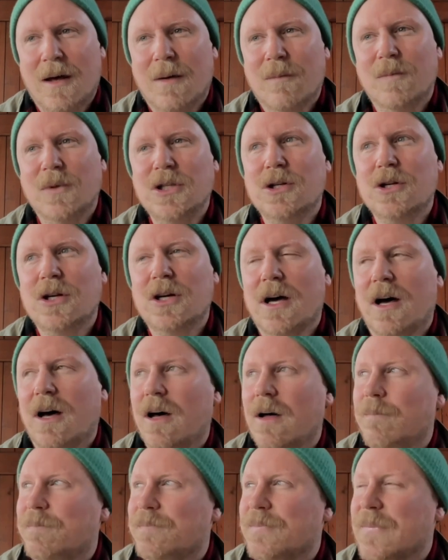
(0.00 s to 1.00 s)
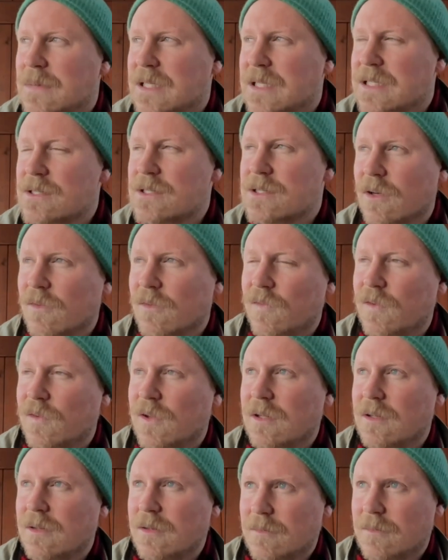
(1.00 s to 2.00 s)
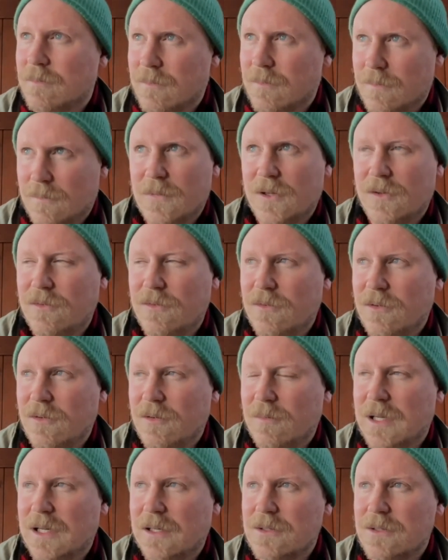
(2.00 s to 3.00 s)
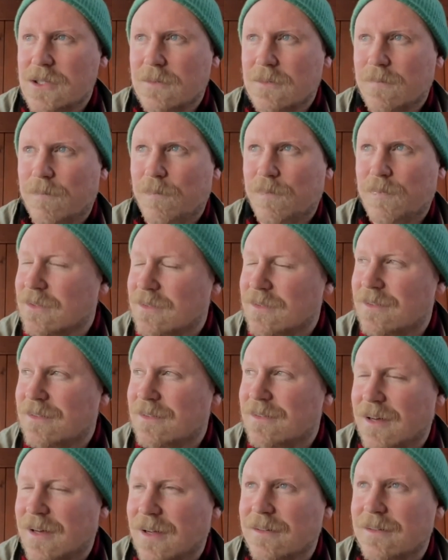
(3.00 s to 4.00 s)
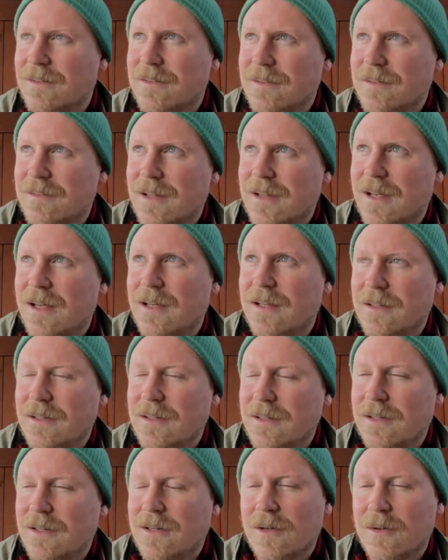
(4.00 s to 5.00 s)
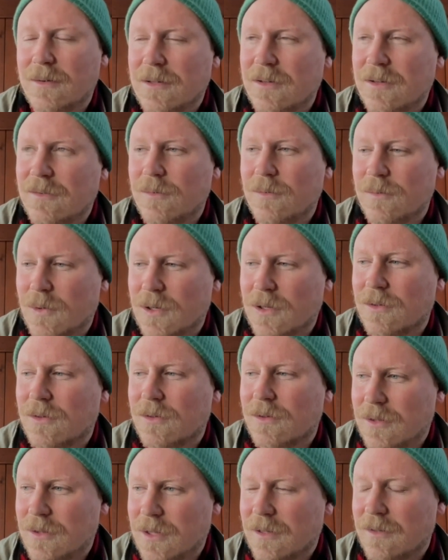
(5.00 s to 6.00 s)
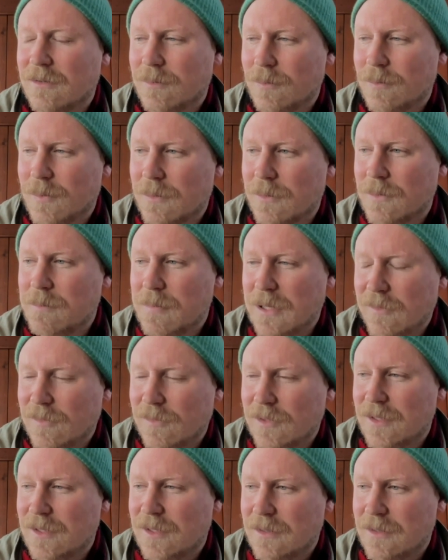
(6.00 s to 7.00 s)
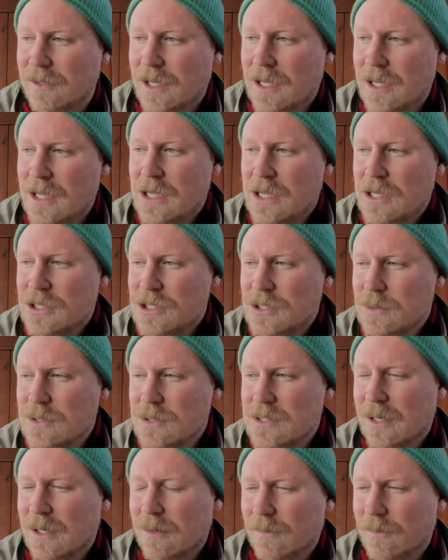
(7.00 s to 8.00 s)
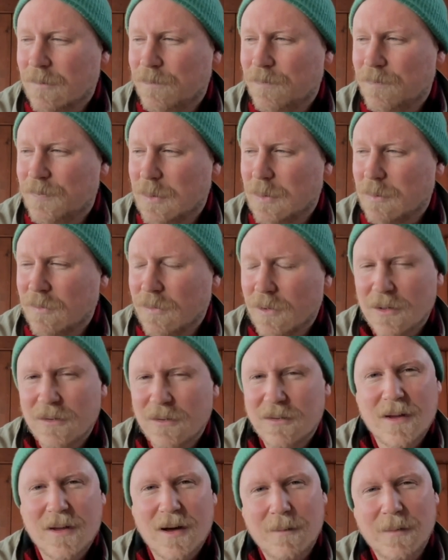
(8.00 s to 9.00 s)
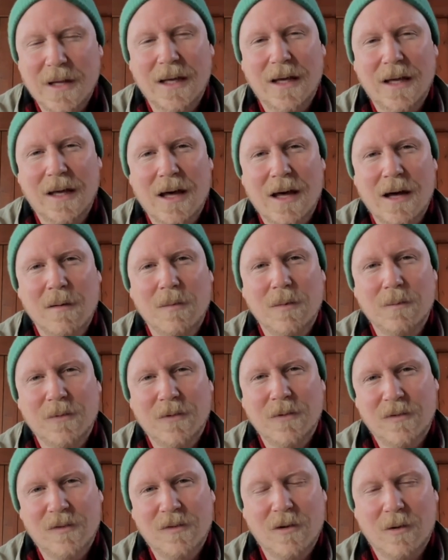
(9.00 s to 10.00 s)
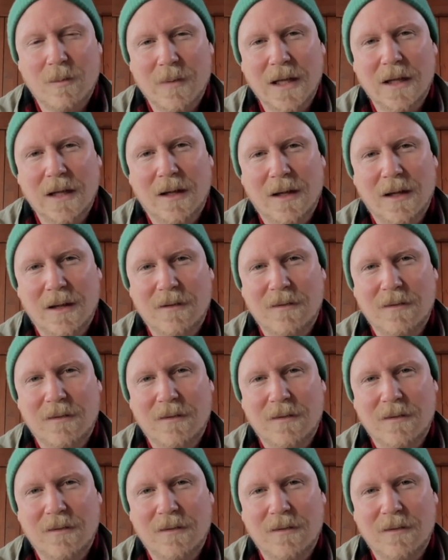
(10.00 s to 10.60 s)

But you can't, Sophie, my studio manager, she started to say, you know, and this was one of the things where we pivoted. She was like, we've got to start making albums and stop making hit